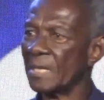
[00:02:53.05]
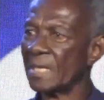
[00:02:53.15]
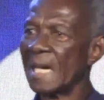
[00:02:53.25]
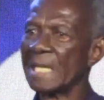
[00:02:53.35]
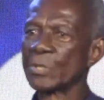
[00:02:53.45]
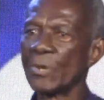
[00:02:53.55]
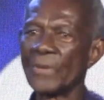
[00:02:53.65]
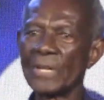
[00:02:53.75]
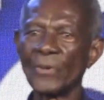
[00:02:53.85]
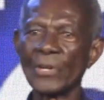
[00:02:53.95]
he has
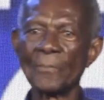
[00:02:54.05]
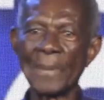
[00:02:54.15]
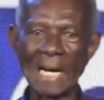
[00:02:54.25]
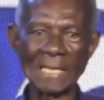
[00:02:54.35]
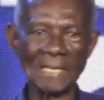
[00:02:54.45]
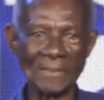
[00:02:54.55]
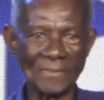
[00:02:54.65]
suffered for the party.